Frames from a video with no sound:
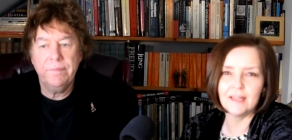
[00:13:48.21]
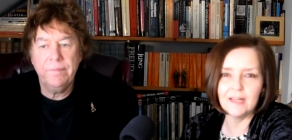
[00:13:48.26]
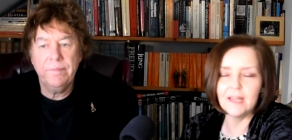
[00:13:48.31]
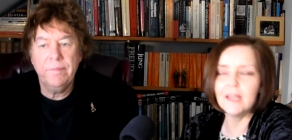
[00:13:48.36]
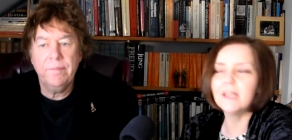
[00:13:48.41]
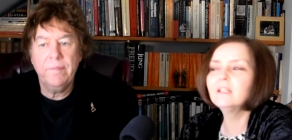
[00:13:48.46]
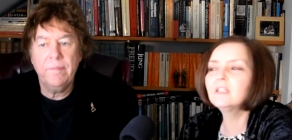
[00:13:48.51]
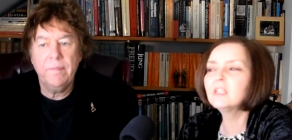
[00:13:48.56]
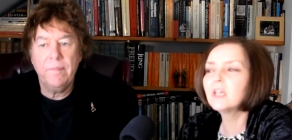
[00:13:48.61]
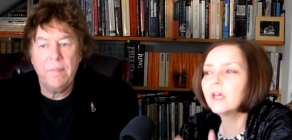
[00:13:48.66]
Speaker 1: In,
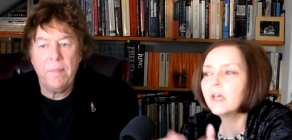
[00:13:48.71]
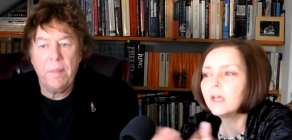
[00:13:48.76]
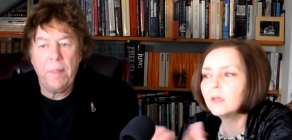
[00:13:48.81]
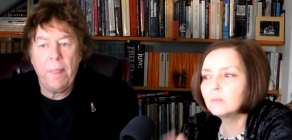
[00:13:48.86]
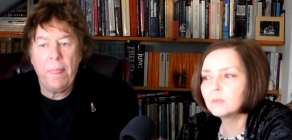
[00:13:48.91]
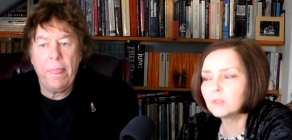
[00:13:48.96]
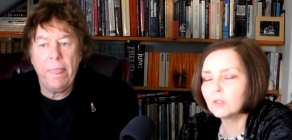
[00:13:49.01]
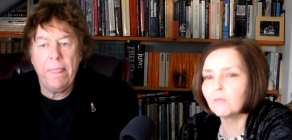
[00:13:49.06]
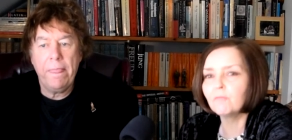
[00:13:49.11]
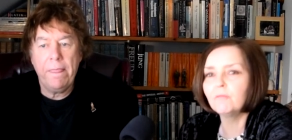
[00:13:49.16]
in
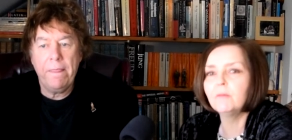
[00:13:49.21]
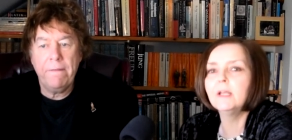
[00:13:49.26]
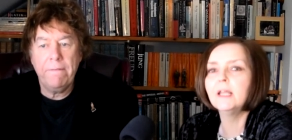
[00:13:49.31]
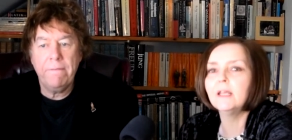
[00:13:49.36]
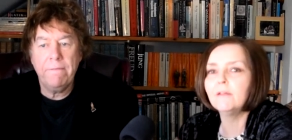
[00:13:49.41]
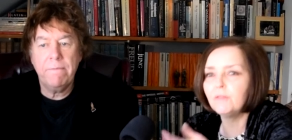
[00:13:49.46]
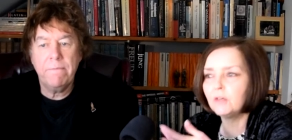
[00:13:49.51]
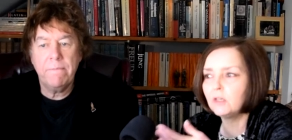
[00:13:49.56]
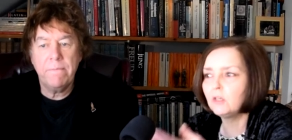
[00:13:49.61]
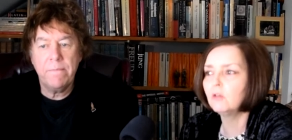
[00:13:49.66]
terms of
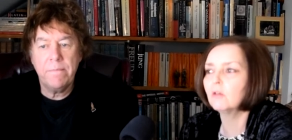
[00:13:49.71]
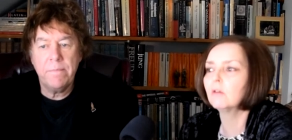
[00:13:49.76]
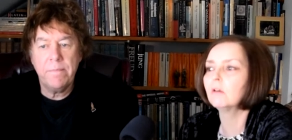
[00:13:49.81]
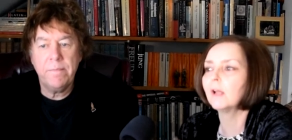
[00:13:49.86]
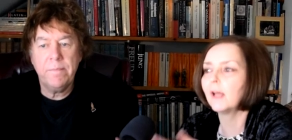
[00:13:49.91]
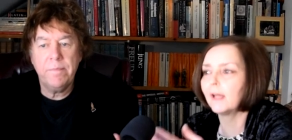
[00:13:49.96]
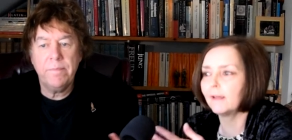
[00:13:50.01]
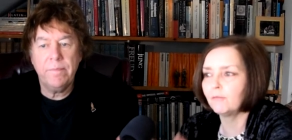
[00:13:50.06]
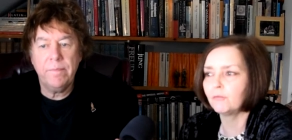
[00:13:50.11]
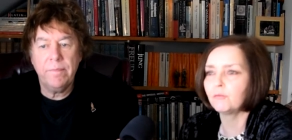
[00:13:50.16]
living your
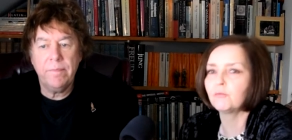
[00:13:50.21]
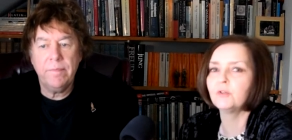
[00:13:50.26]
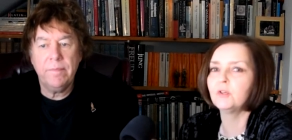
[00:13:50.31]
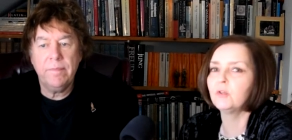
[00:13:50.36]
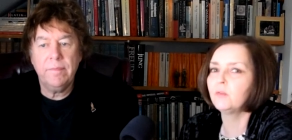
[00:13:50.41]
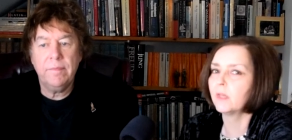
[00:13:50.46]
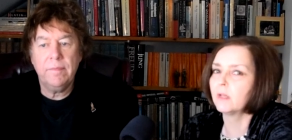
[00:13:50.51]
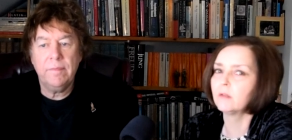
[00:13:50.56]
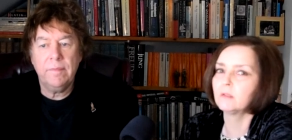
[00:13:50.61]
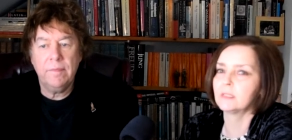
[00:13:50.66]
life
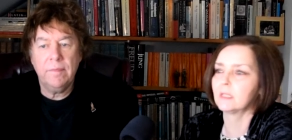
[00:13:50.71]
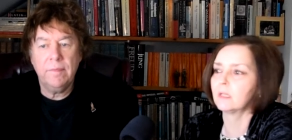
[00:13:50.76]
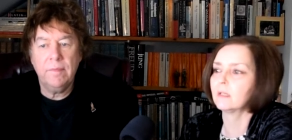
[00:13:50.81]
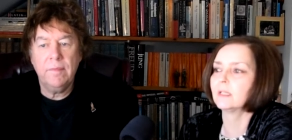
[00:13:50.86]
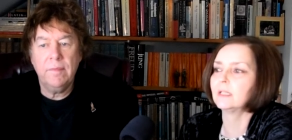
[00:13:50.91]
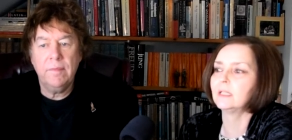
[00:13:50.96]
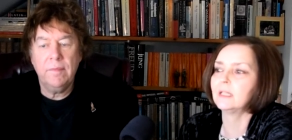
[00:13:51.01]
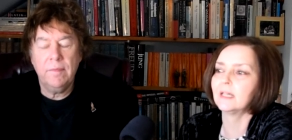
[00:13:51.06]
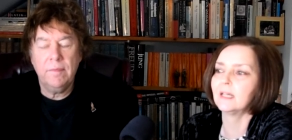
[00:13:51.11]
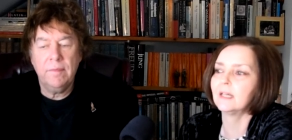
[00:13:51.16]
through those
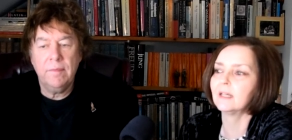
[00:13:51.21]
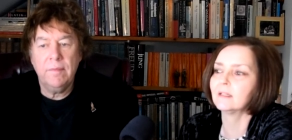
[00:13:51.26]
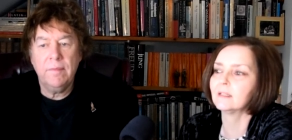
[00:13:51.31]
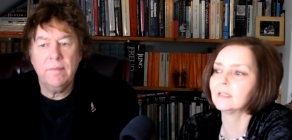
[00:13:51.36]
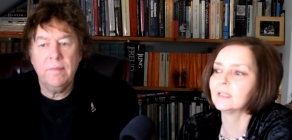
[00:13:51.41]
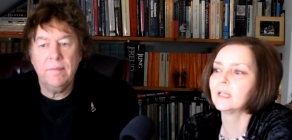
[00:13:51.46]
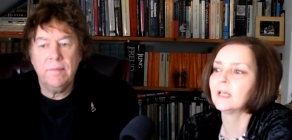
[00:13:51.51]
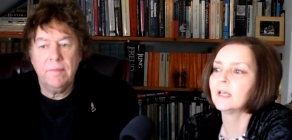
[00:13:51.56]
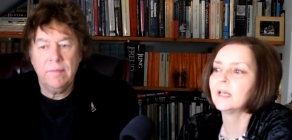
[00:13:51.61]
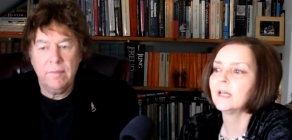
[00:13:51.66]

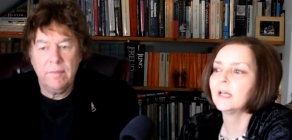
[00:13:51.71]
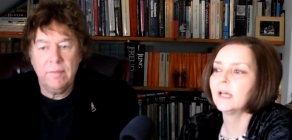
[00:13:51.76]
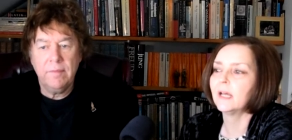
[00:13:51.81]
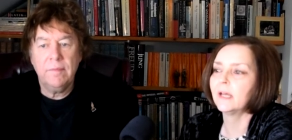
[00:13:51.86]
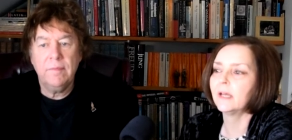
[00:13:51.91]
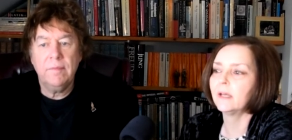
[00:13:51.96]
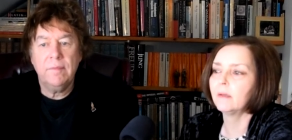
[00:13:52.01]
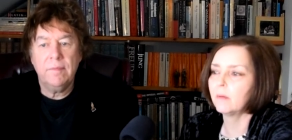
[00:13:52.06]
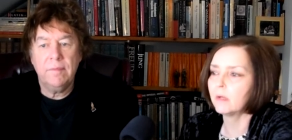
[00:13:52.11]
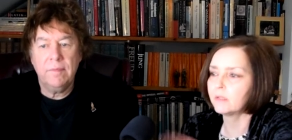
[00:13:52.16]
ideas
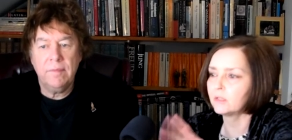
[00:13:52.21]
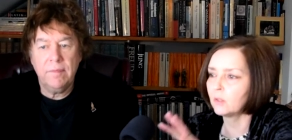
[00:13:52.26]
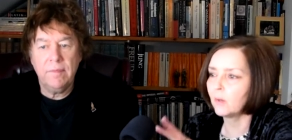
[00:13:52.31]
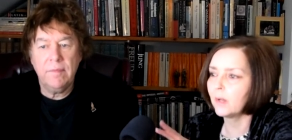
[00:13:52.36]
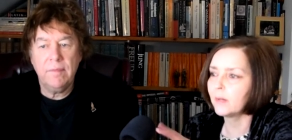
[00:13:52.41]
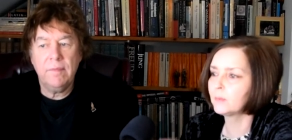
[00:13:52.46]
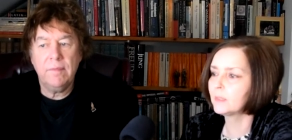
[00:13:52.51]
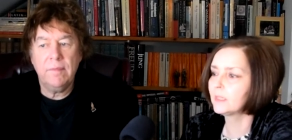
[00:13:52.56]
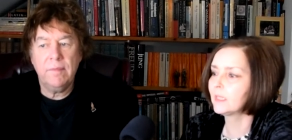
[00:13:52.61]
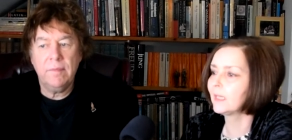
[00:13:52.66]
um, so
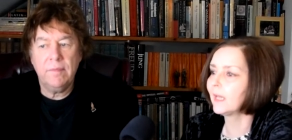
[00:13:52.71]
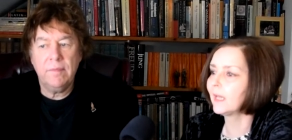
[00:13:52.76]
i would say